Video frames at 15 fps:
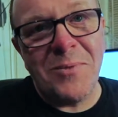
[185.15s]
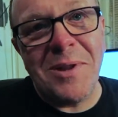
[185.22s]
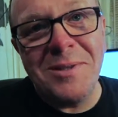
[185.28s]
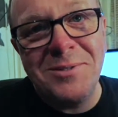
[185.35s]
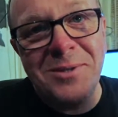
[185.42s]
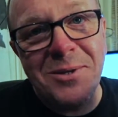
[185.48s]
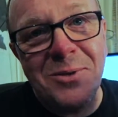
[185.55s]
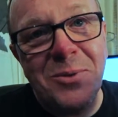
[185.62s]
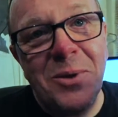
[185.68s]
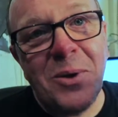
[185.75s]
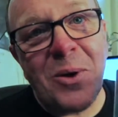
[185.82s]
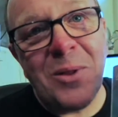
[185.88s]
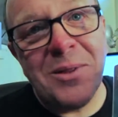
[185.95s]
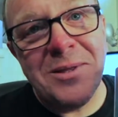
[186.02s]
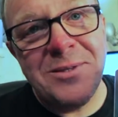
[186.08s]
listening to it
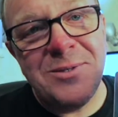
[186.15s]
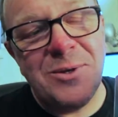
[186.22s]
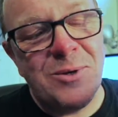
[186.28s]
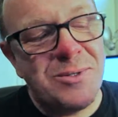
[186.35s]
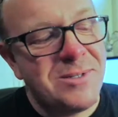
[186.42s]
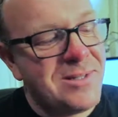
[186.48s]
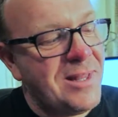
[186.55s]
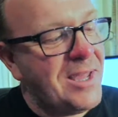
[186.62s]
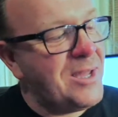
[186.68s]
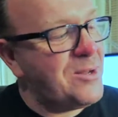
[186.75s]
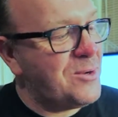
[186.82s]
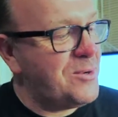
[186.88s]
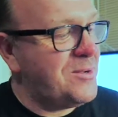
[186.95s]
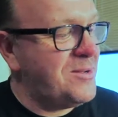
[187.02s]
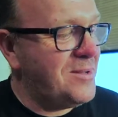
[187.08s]
all these years
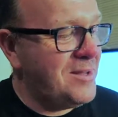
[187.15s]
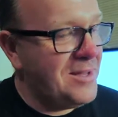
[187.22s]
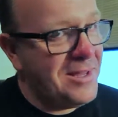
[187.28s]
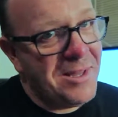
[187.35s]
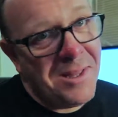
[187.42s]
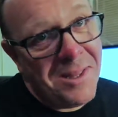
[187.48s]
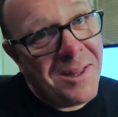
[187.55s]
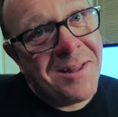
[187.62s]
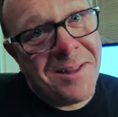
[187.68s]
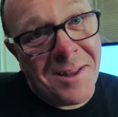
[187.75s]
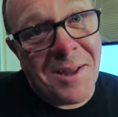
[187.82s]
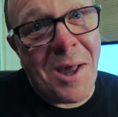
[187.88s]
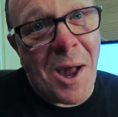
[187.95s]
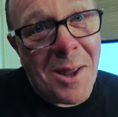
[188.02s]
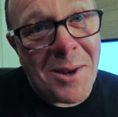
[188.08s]
later,
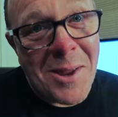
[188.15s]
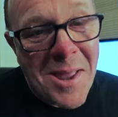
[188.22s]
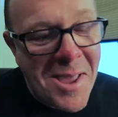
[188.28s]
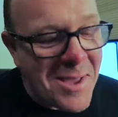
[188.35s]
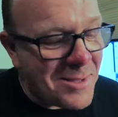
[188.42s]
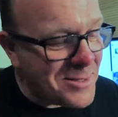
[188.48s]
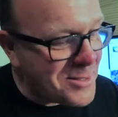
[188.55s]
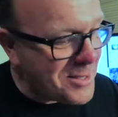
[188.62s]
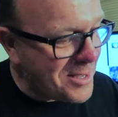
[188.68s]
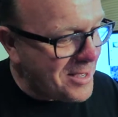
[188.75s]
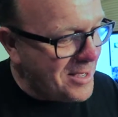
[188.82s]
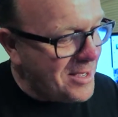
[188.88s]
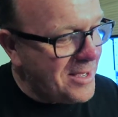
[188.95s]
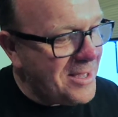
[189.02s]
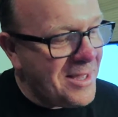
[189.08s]
it kind of is.
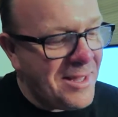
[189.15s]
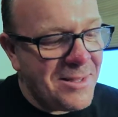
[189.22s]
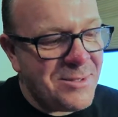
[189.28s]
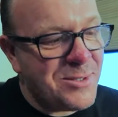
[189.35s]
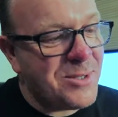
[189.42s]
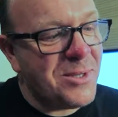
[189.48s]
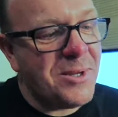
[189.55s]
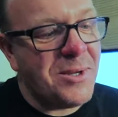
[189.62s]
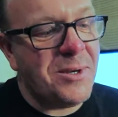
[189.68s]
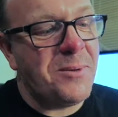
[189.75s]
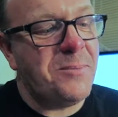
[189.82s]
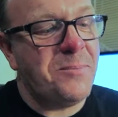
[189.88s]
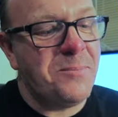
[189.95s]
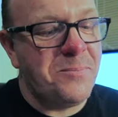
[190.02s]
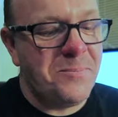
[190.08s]
It's I
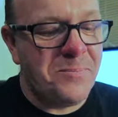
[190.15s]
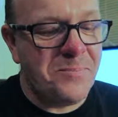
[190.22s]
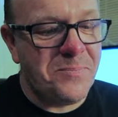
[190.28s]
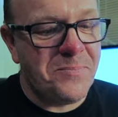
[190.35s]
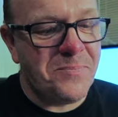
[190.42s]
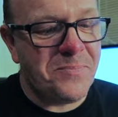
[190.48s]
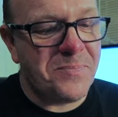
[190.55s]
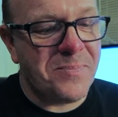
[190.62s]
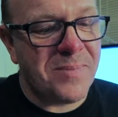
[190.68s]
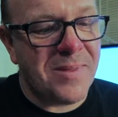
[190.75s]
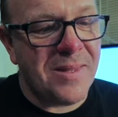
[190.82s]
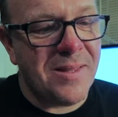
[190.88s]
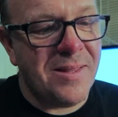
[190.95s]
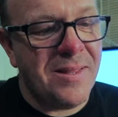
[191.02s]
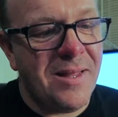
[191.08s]

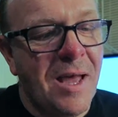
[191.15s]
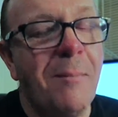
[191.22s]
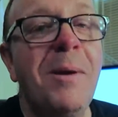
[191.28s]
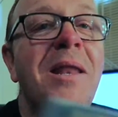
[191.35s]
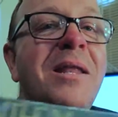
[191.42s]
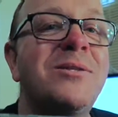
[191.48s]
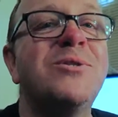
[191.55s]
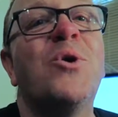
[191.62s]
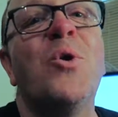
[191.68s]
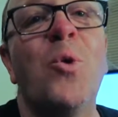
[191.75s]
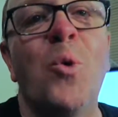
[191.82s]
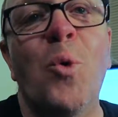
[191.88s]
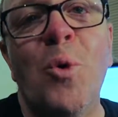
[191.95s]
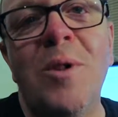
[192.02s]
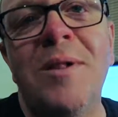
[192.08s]
mean, it's
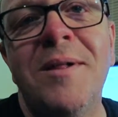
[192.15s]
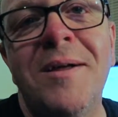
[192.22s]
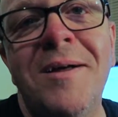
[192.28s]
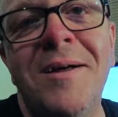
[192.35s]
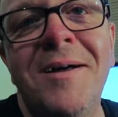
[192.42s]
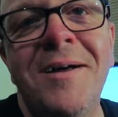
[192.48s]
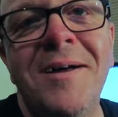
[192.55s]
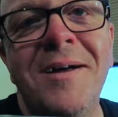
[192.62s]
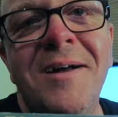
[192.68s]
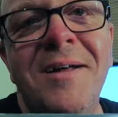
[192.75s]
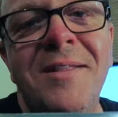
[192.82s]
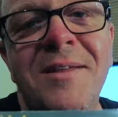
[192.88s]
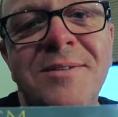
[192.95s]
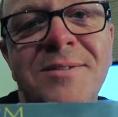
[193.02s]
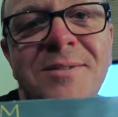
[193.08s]
cool.
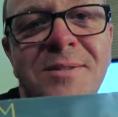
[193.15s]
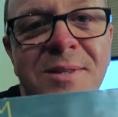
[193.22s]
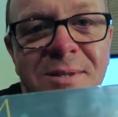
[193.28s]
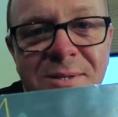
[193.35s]
There's